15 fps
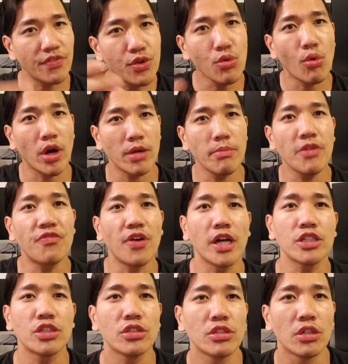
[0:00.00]
you want to be
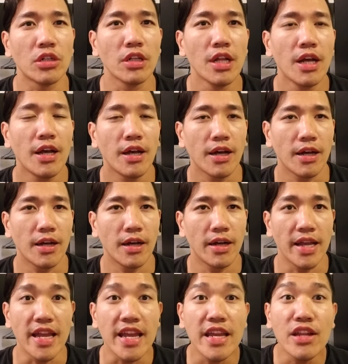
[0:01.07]
functional
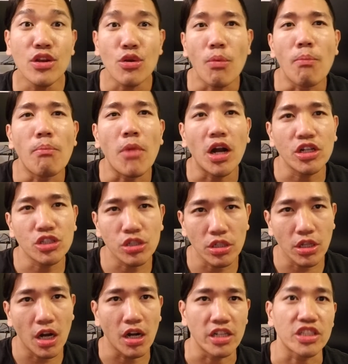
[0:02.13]
uh, in
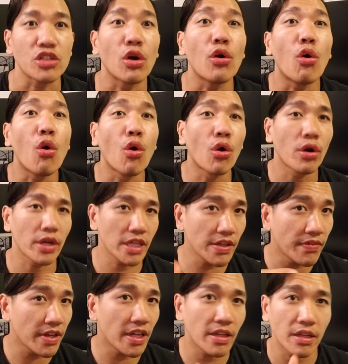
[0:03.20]
martial arts or
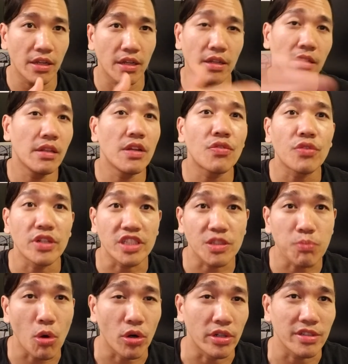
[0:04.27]
even in, in different
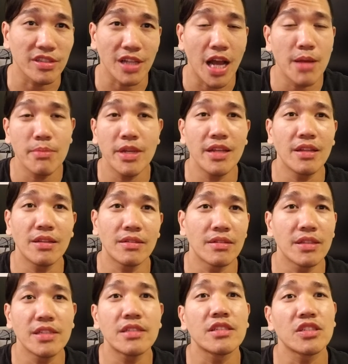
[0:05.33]
sports. I mean,
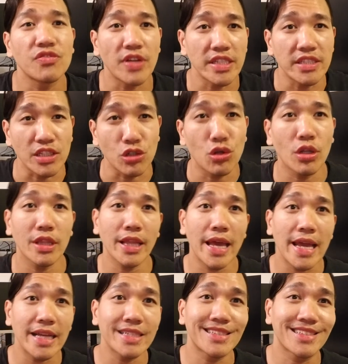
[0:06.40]
let's just face it, your
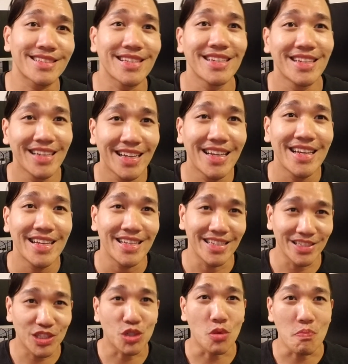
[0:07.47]
legs
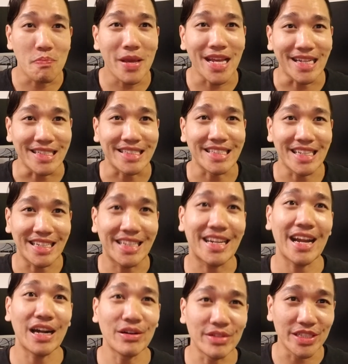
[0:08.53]
is your base, it
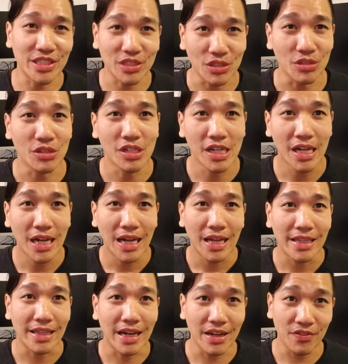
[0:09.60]
carries you.
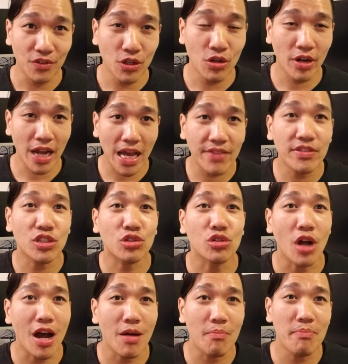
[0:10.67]
Now, if you don't have a
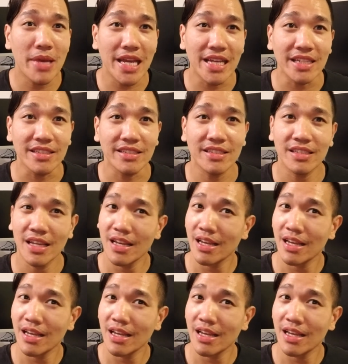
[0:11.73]
strong base,